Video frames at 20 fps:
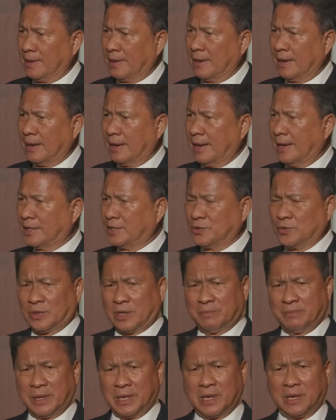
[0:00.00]
And during
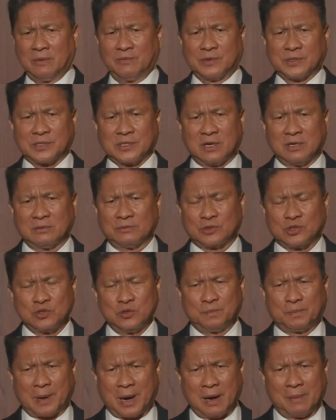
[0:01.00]
the meeting, we solved
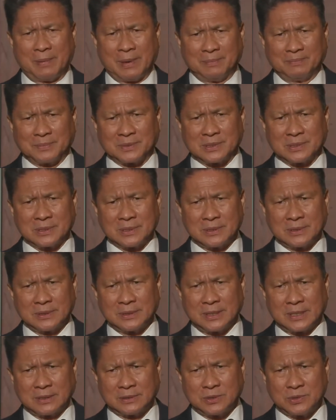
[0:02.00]
two problems,
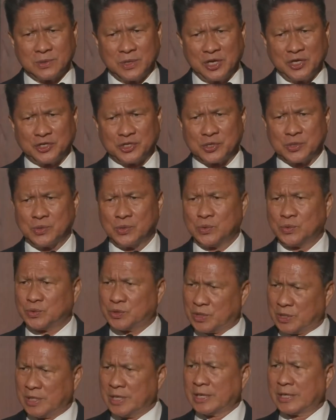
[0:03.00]
you know, two
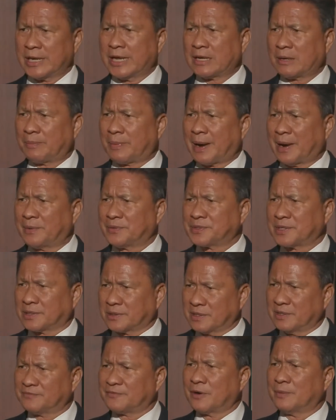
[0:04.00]
issues that the private
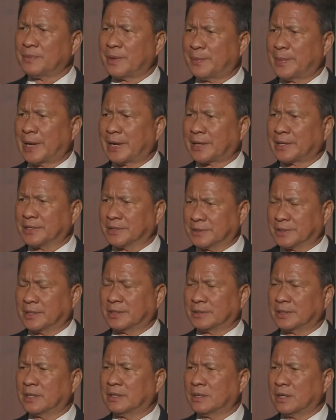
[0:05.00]
sector from the American uh,
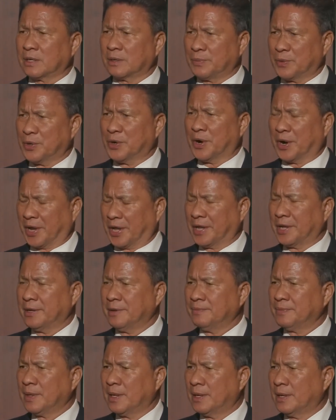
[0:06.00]
uh community
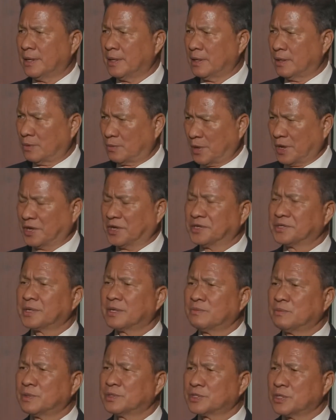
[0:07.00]
uh, raised,
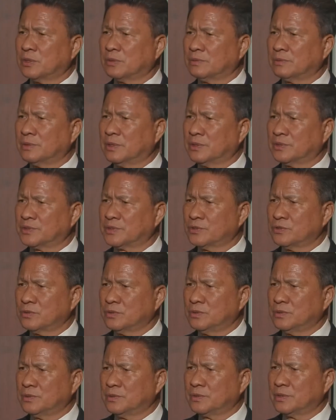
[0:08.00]
and we solved those
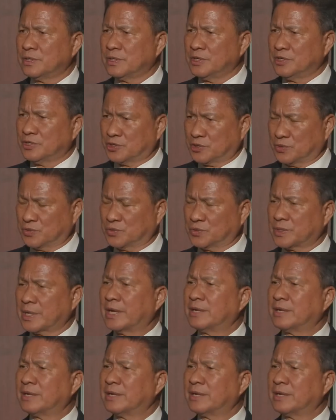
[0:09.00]
two issues.